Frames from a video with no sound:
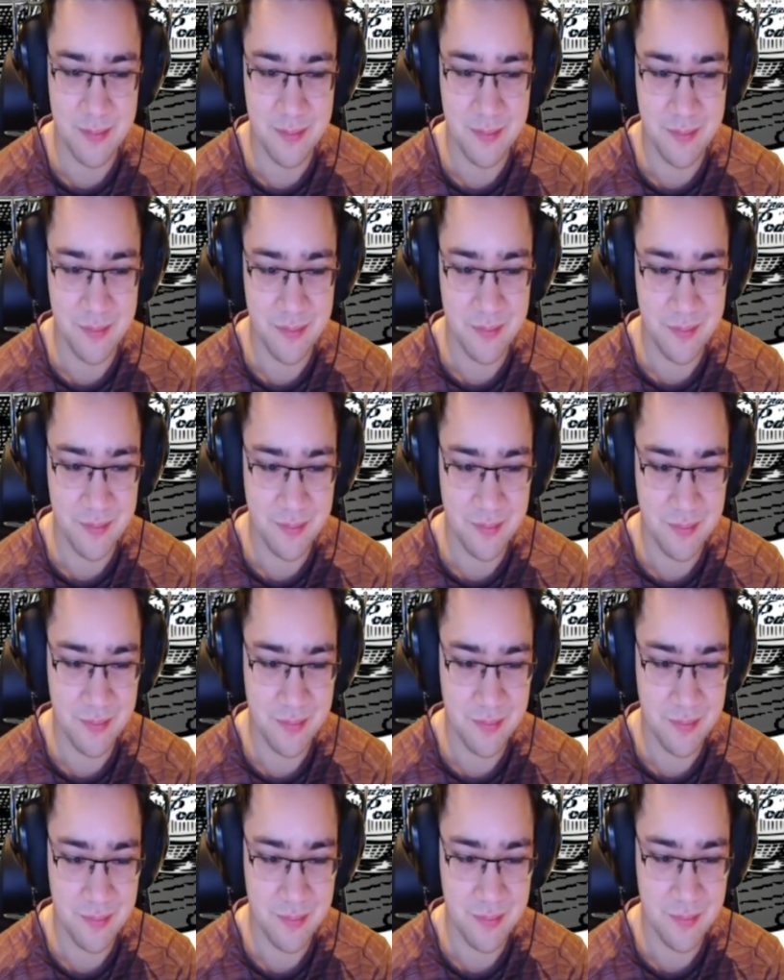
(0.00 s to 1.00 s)

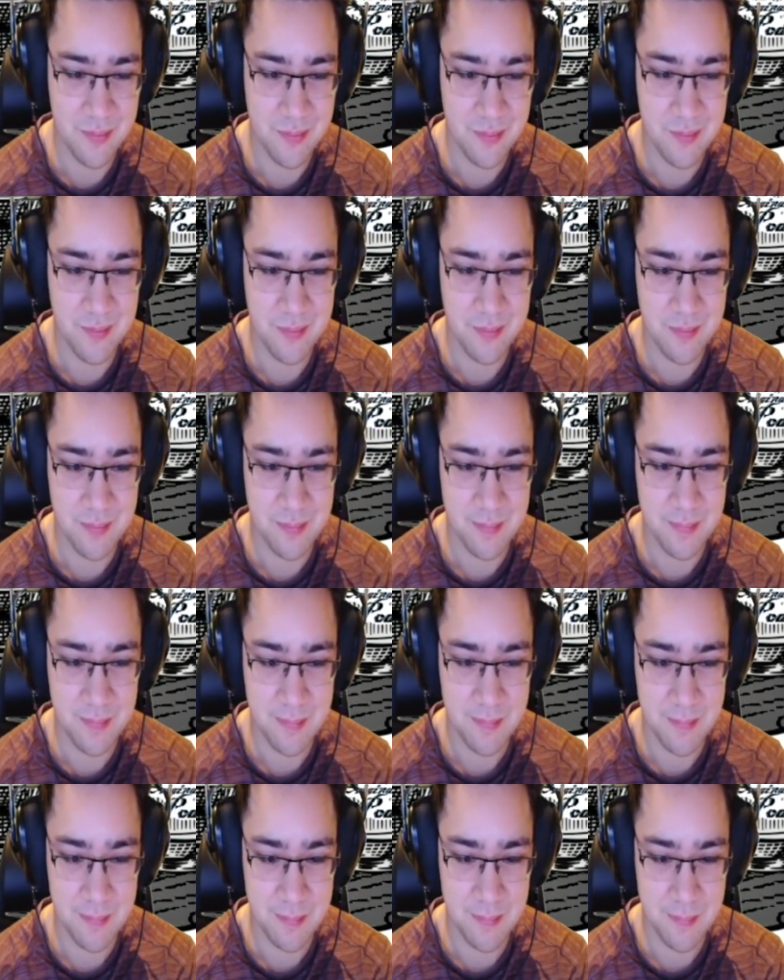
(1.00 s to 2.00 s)

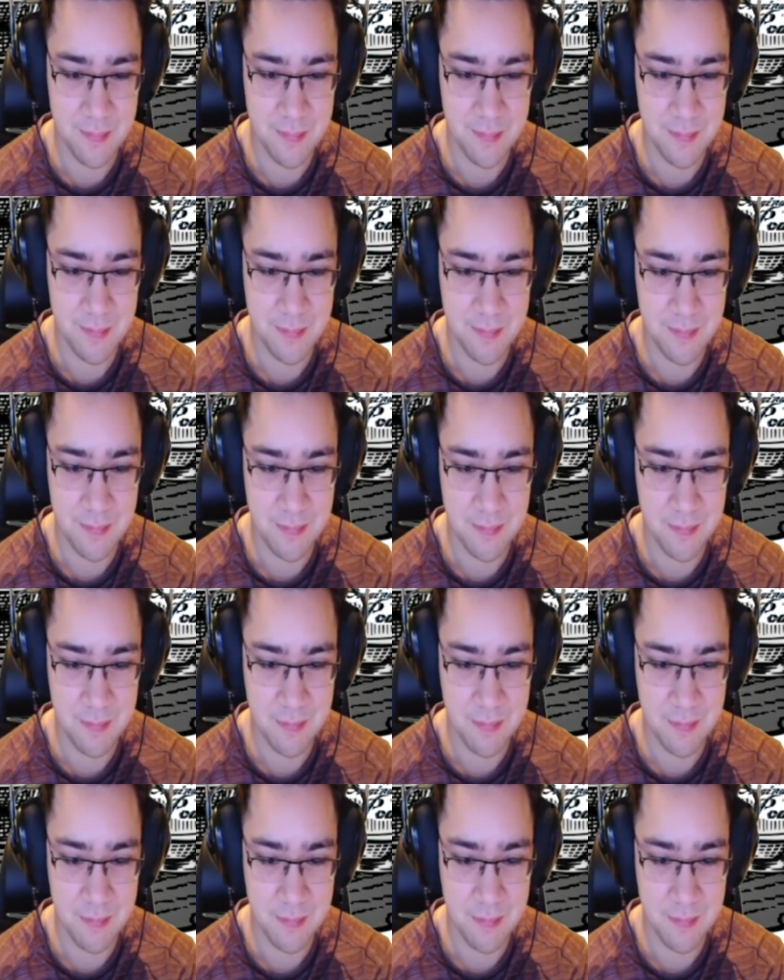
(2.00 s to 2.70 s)
(silent)